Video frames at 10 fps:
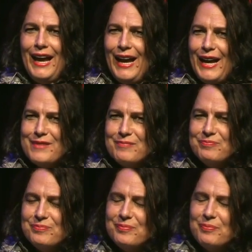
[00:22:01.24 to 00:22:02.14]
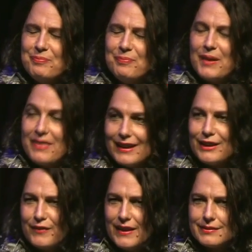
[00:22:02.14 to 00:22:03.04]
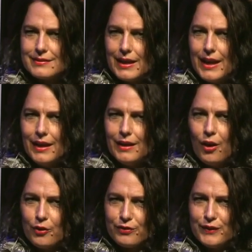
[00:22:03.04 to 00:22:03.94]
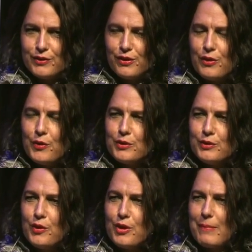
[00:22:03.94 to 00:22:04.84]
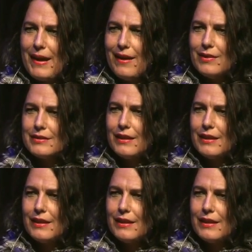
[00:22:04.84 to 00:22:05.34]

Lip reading: But thank you for listening. Lots for you to talk about.